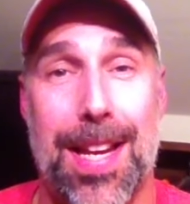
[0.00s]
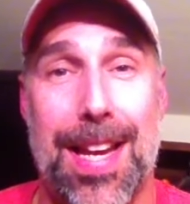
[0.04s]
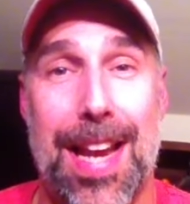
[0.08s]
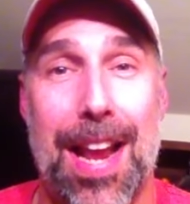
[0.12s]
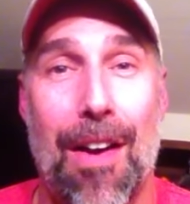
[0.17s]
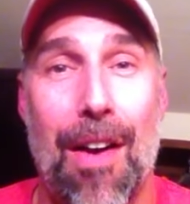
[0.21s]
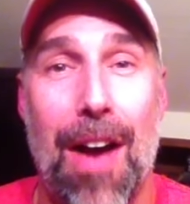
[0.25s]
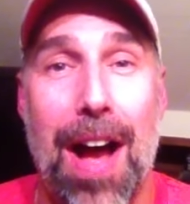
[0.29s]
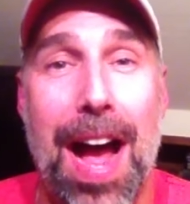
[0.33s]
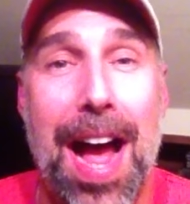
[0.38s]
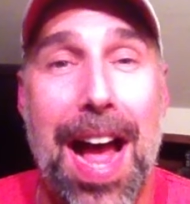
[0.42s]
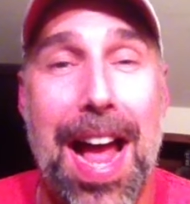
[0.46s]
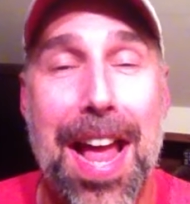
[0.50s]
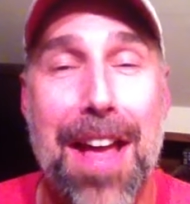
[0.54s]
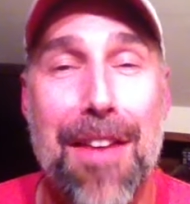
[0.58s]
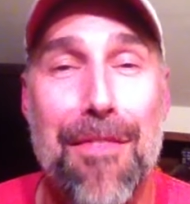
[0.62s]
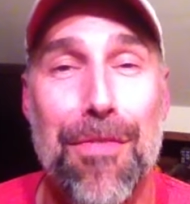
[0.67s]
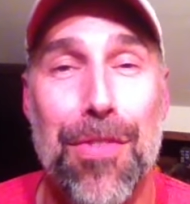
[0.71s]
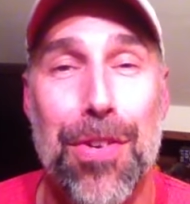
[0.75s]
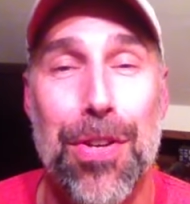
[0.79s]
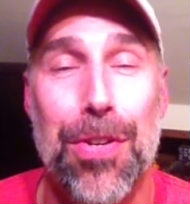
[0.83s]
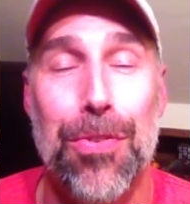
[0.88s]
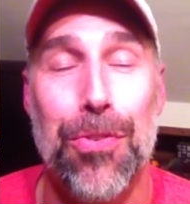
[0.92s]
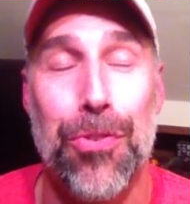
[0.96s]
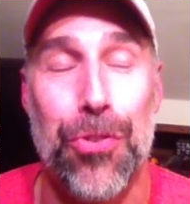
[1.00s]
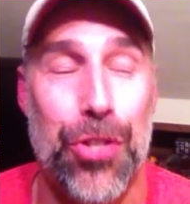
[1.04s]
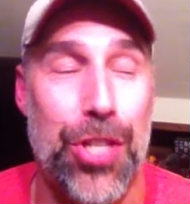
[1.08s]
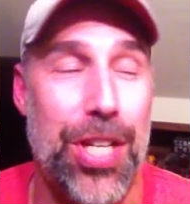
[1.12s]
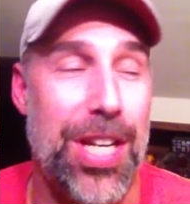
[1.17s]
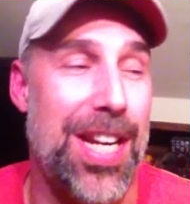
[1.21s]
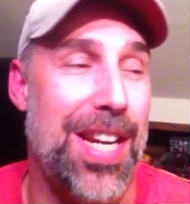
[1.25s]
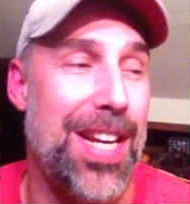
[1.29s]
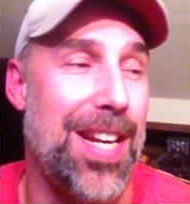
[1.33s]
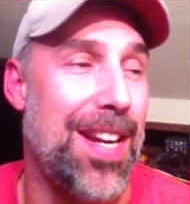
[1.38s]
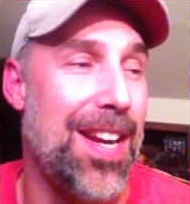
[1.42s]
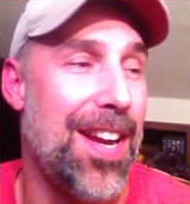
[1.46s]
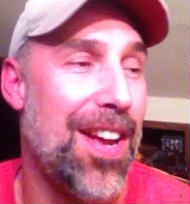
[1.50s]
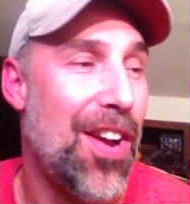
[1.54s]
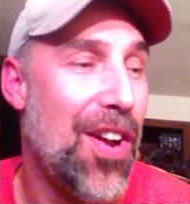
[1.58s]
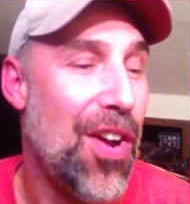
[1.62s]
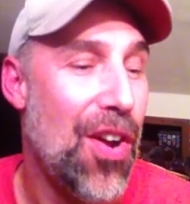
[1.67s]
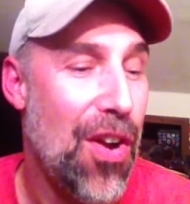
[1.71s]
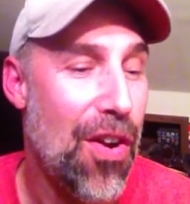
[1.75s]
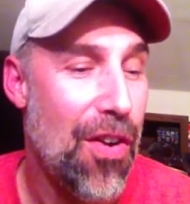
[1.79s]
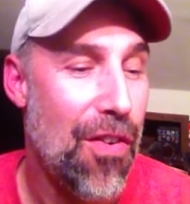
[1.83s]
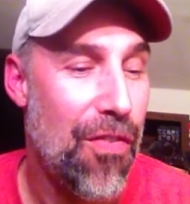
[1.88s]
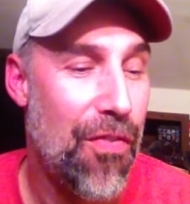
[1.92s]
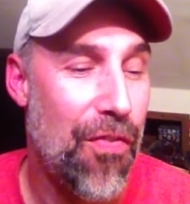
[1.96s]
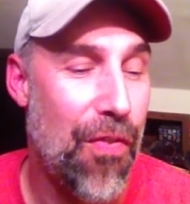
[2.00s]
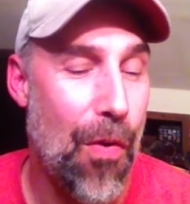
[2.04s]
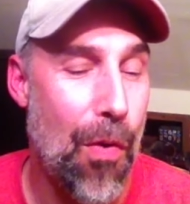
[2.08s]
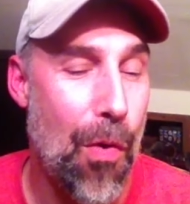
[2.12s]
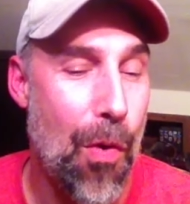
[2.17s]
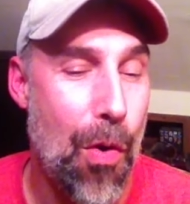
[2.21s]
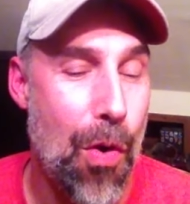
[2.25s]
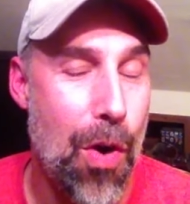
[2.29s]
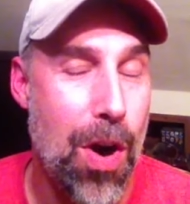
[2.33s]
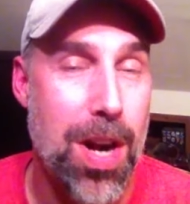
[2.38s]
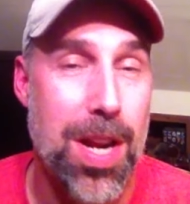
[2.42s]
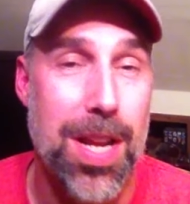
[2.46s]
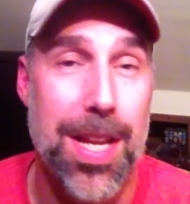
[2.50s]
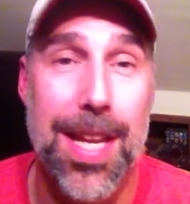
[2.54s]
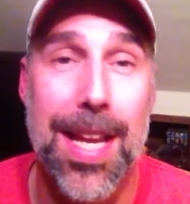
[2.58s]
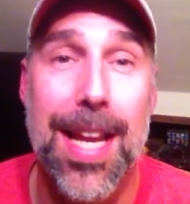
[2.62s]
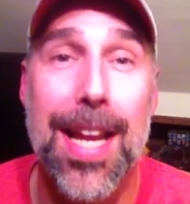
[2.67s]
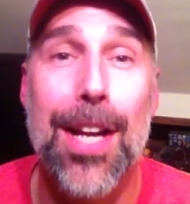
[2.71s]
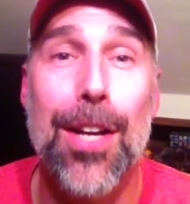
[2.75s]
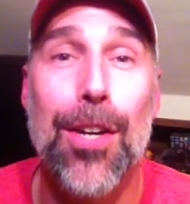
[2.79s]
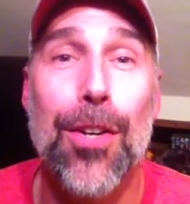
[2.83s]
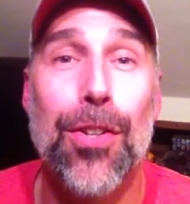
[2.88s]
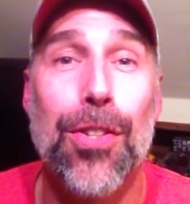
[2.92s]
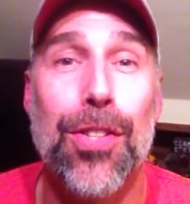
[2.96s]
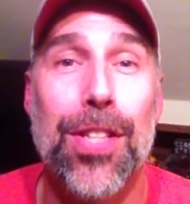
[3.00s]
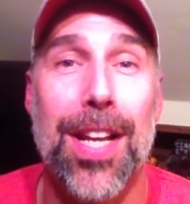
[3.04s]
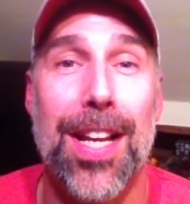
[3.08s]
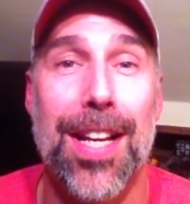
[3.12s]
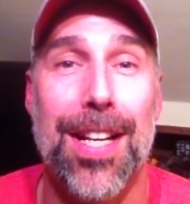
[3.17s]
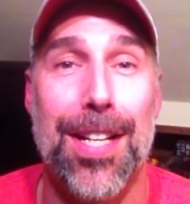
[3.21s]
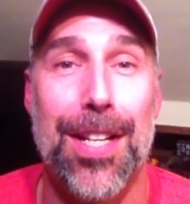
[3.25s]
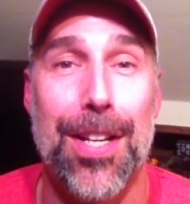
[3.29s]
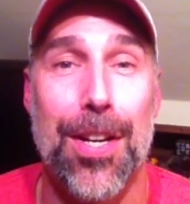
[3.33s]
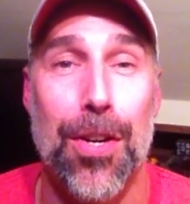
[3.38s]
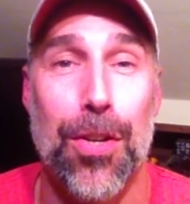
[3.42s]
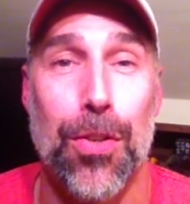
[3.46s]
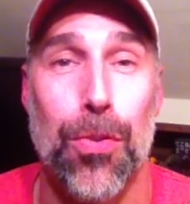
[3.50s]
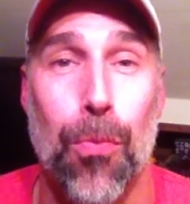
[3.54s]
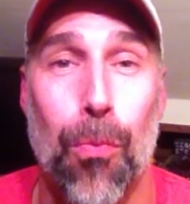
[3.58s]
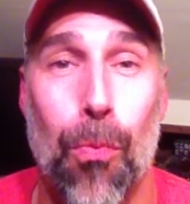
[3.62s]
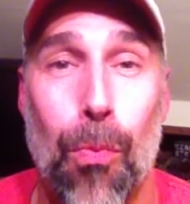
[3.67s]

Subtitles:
Now, I have known Jean for years and years.